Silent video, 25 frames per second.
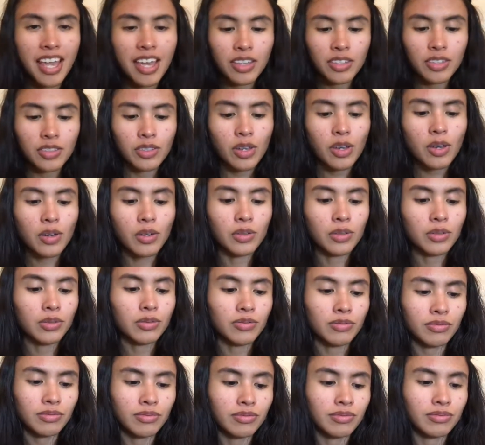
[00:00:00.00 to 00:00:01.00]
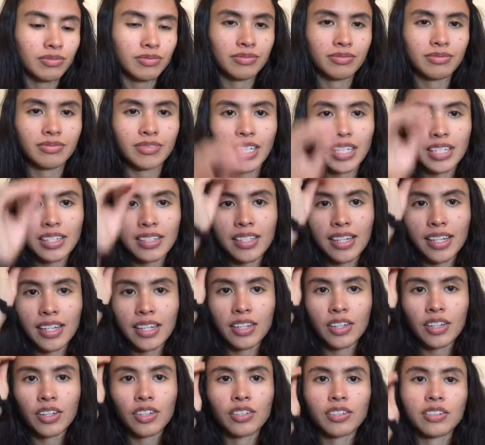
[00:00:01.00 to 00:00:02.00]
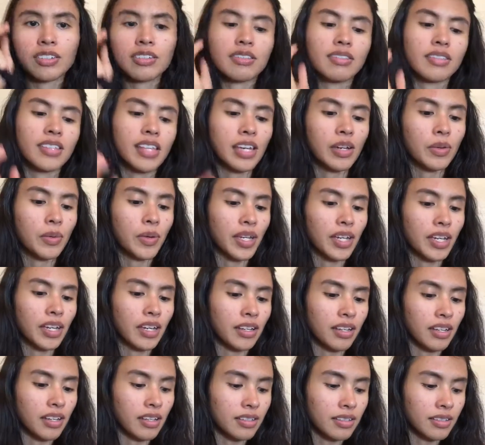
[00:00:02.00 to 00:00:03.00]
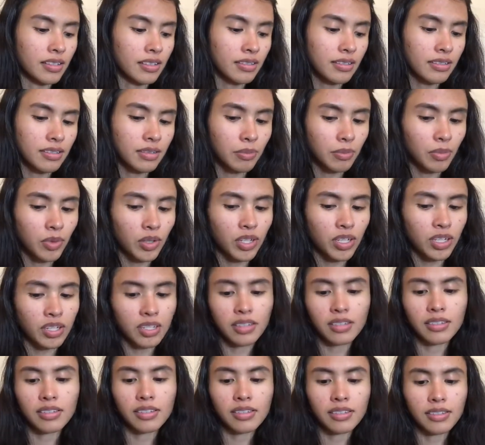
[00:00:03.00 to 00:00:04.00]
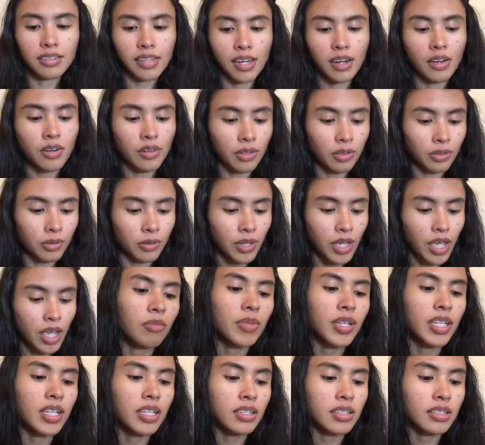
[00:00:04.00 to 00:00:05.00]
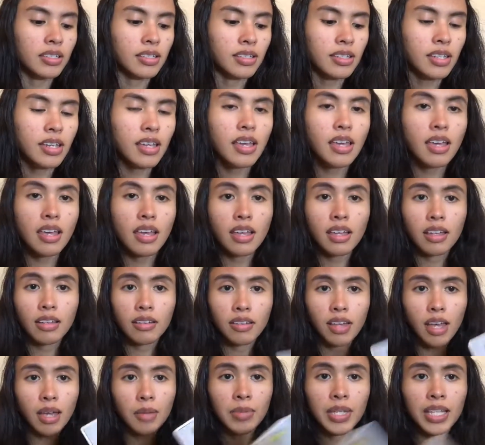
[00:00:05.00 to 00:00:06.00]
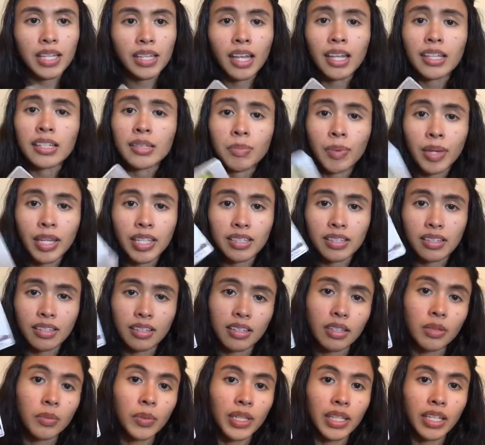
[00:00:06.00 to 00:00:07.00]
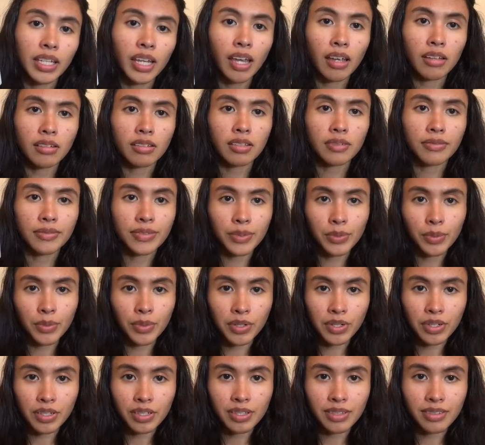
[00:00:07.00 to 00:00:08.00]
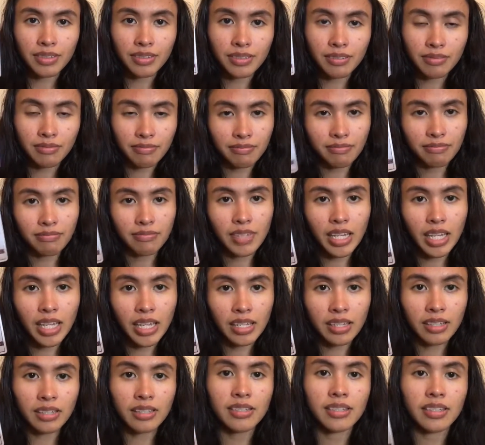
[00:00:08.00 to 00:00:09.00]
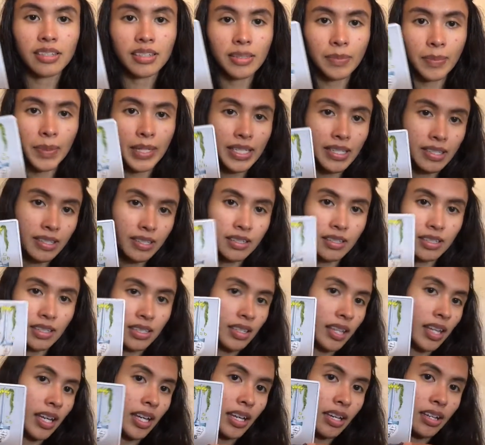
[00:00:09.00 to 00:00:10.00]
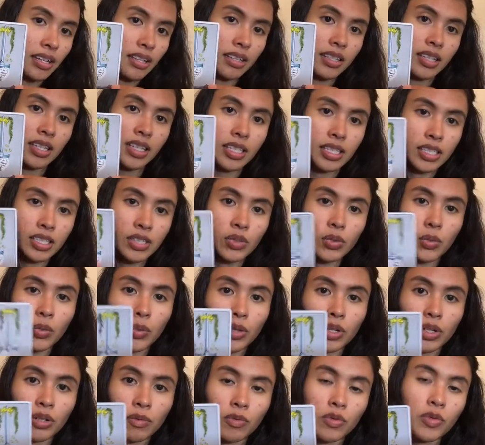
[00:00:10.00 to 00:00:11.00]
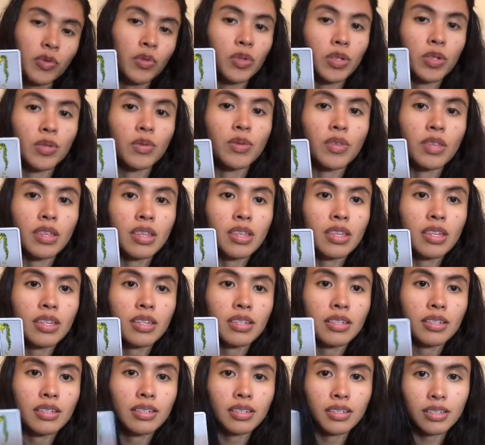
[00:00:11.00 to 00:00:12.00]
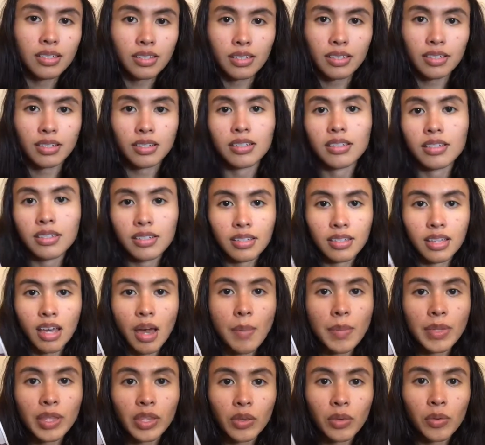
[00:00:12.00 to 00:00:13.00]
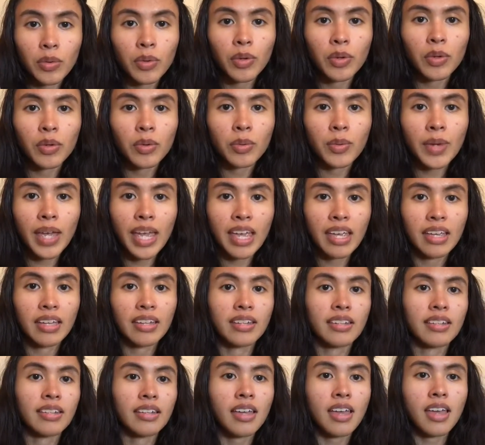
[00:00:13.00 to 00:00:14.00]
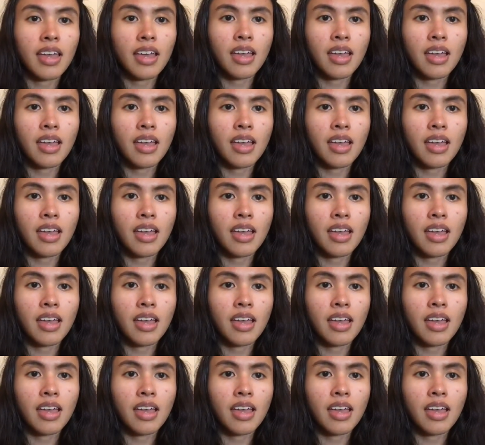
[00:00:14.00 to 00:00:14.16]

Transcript: so that's like a good segue, I guess, to bring it into tarot because I mean, that's basically what the Ace of Sword is. It's basically like the sword of truth coming through and